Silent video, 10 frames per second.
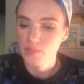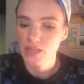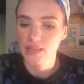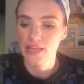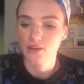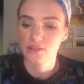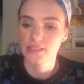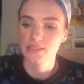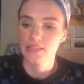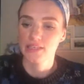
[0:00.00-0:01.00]
like on
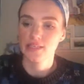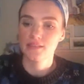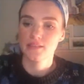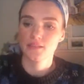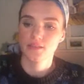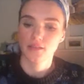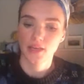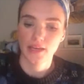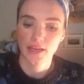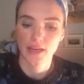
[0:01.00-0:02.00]
these ladies,
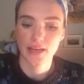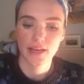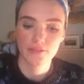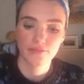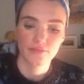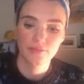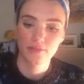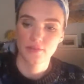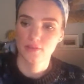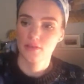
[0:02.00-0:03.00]
I have
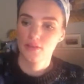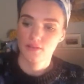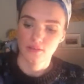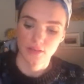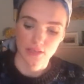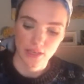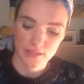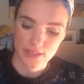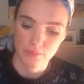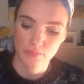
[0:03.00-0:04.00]

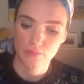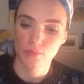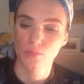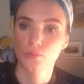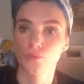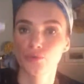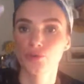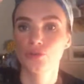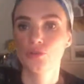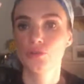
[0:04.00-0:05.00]
some
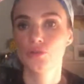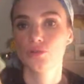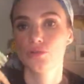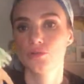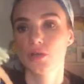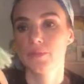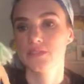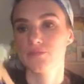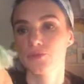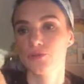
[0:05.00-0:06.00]
wool, a piece
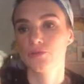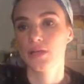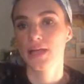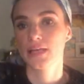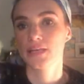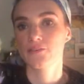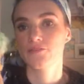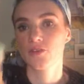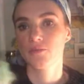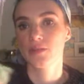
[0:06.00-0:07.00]
of wool hanging
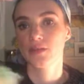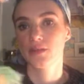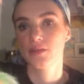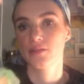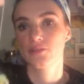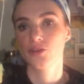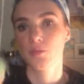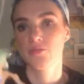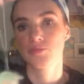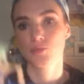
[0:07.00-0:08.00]
from the top of
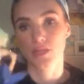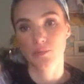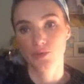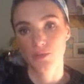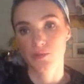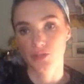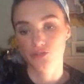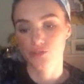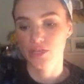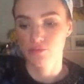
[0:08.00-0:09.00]
them so I can put them on the
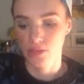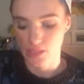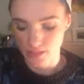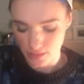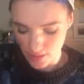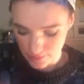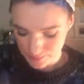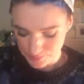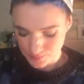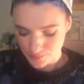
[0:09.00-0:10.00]
tree really easily.
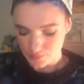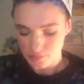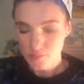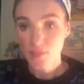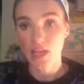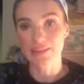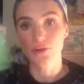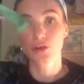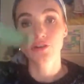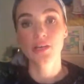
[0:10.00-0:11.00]
I've got
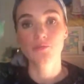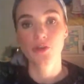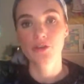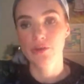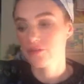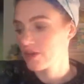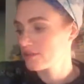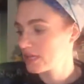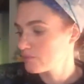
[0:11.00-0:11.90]
green embroidery thread that I'm